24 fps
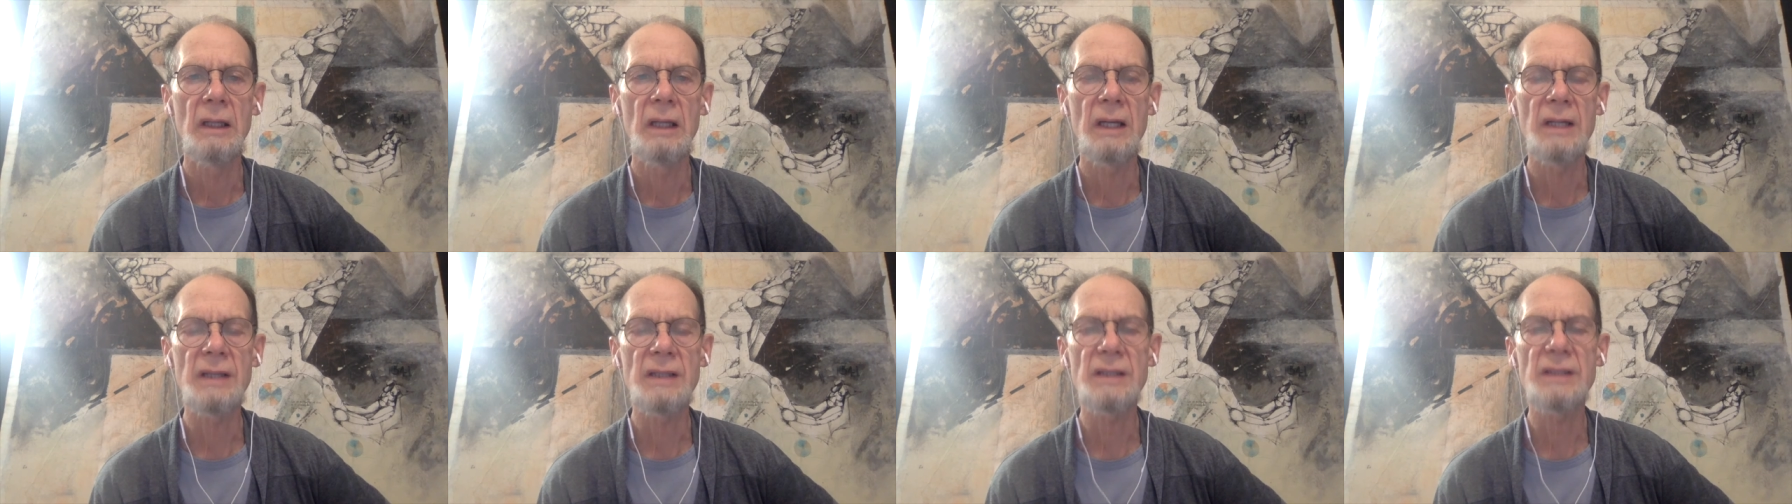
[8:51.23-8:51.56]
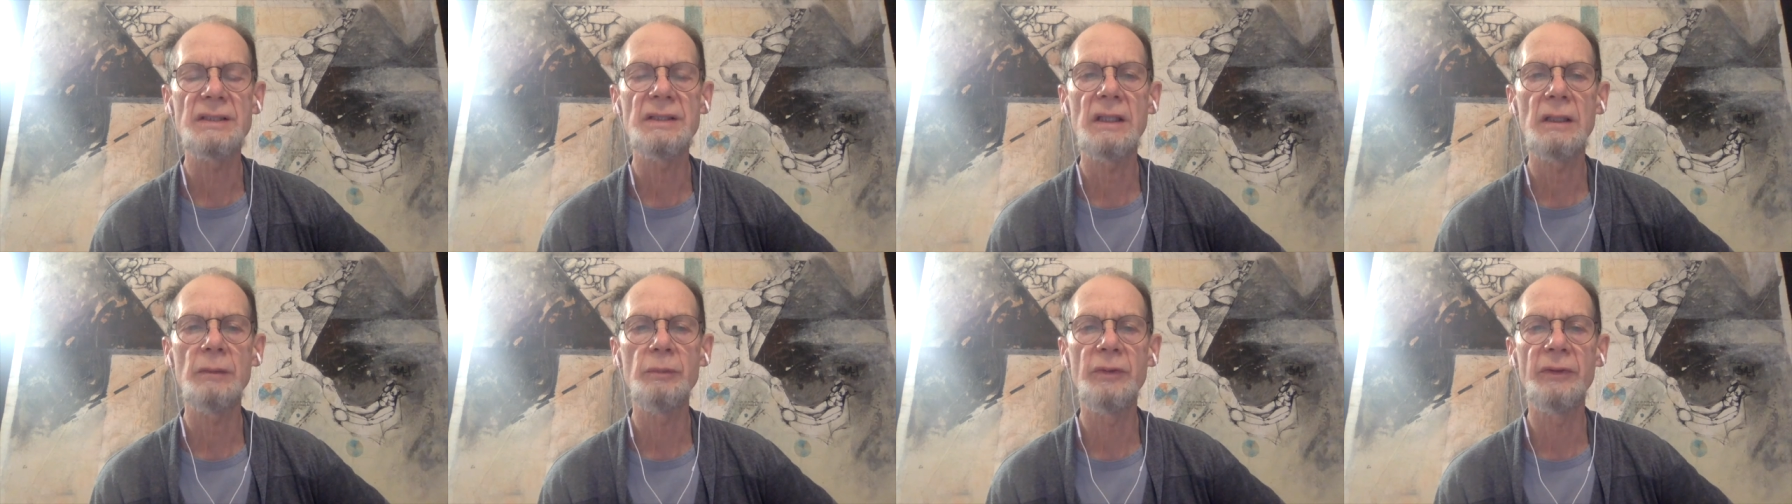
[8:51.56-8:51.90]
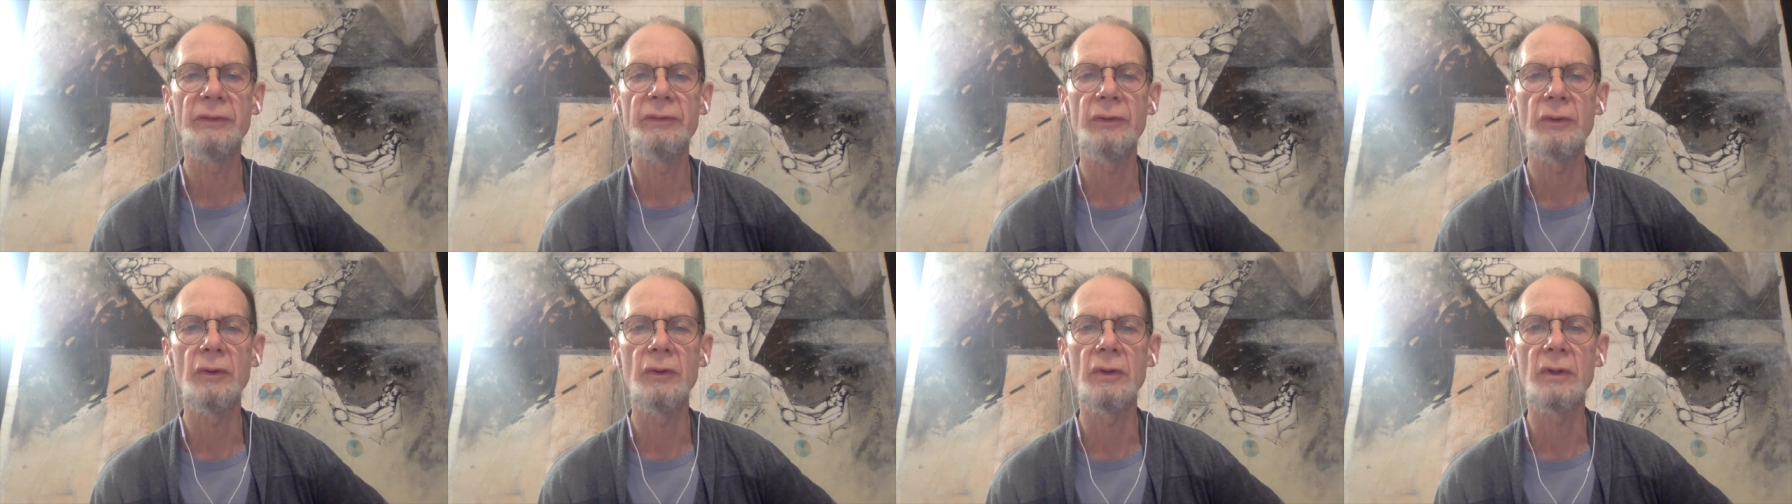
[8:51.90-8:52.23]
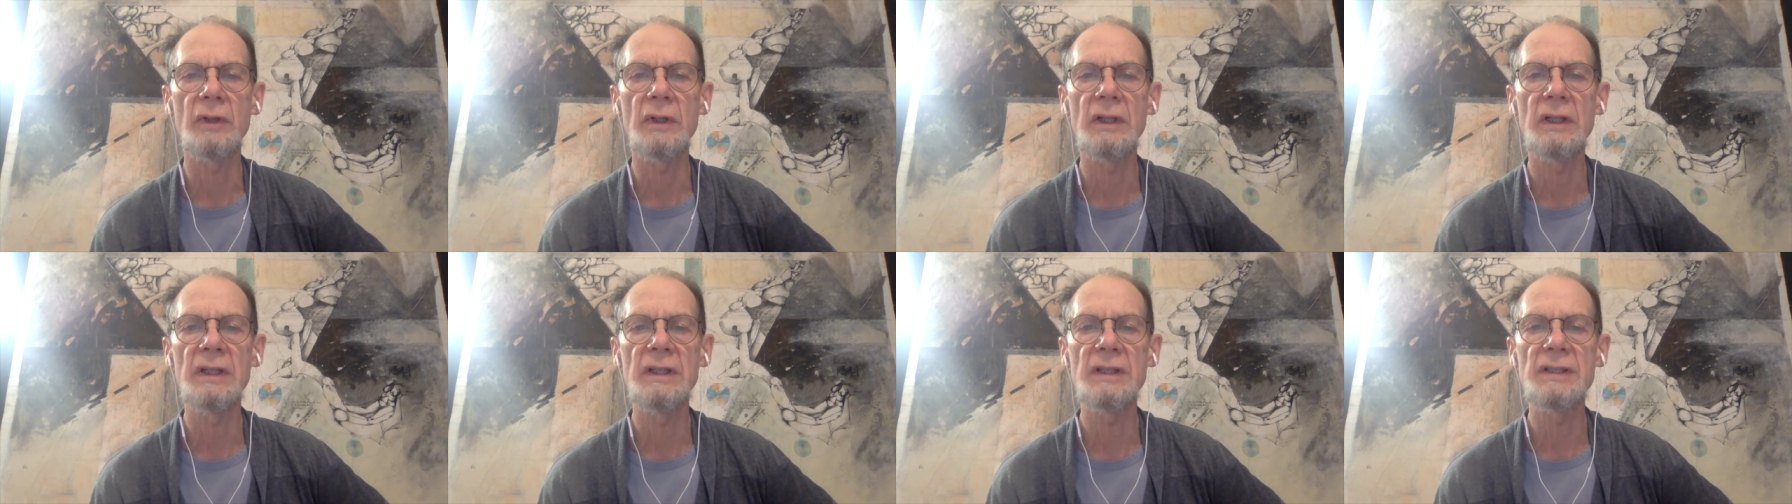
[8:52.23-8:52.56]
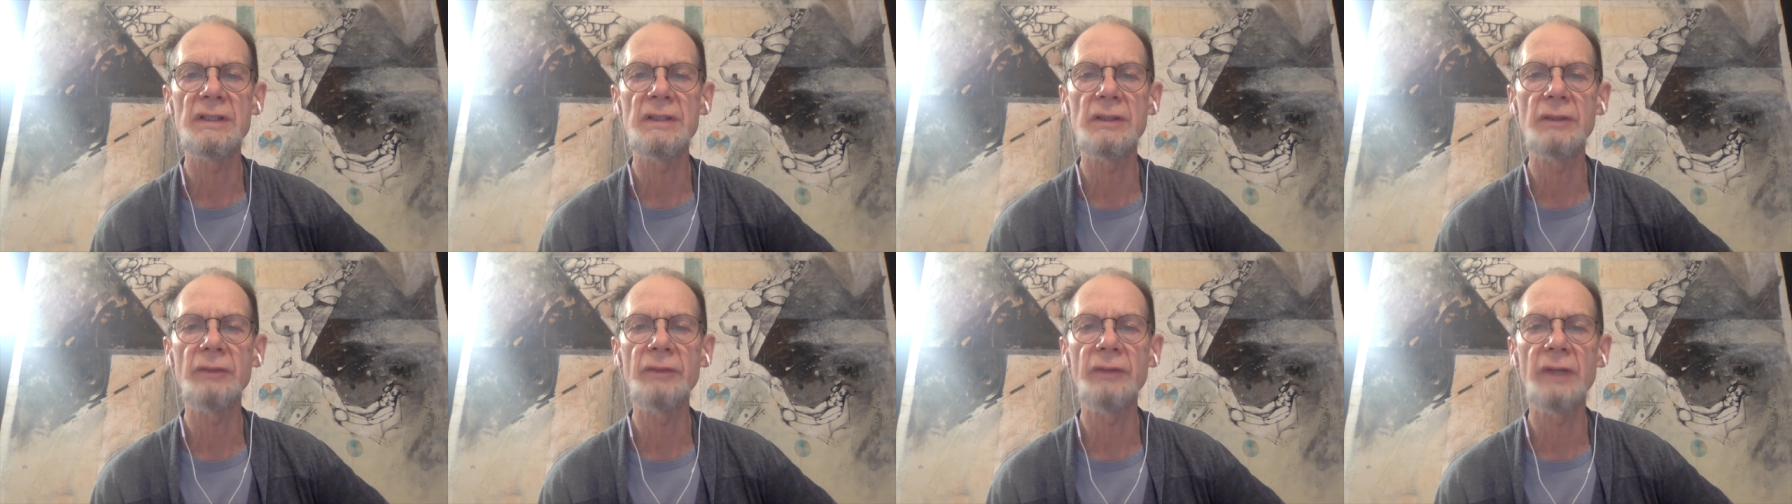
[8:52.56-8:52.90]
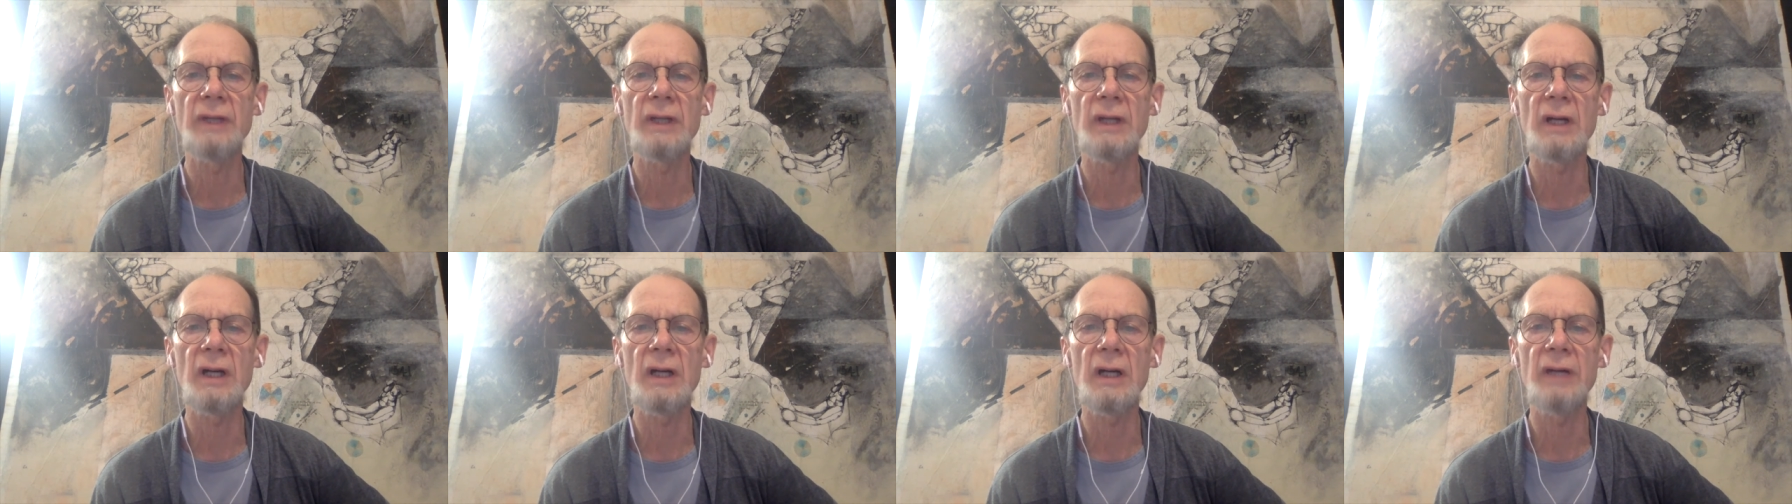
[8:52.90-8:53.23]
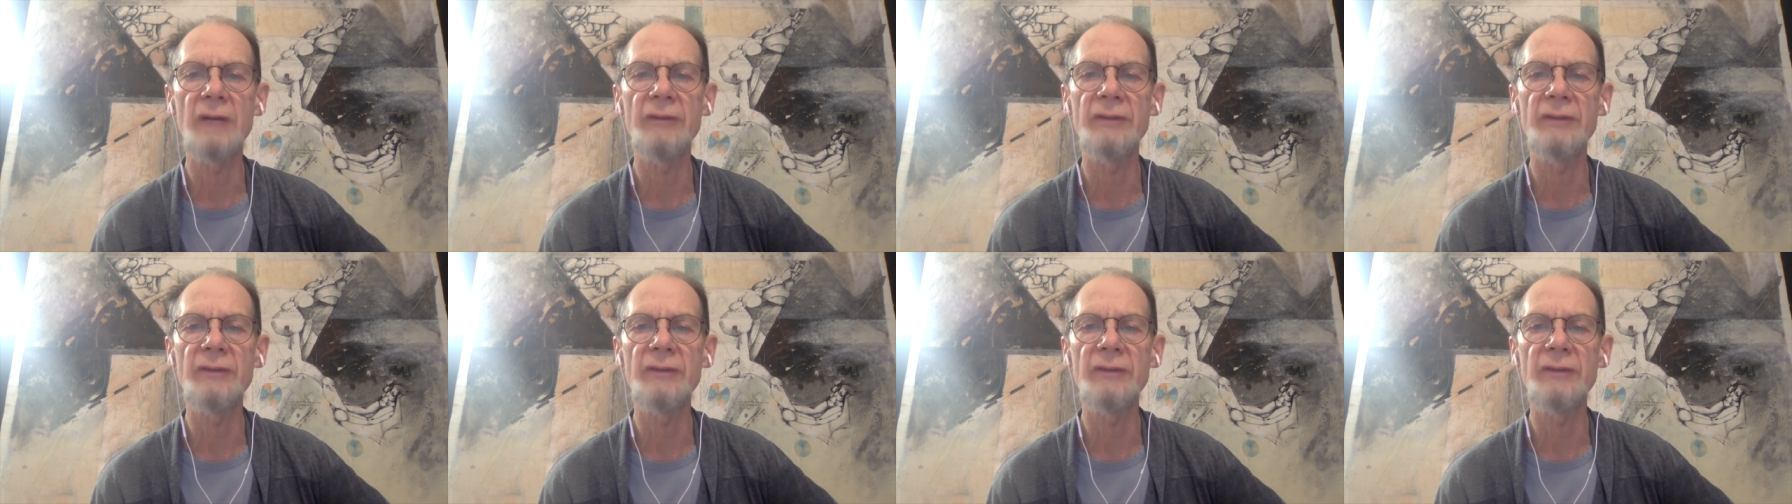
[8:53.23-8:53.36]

As I said before, Sylvie and I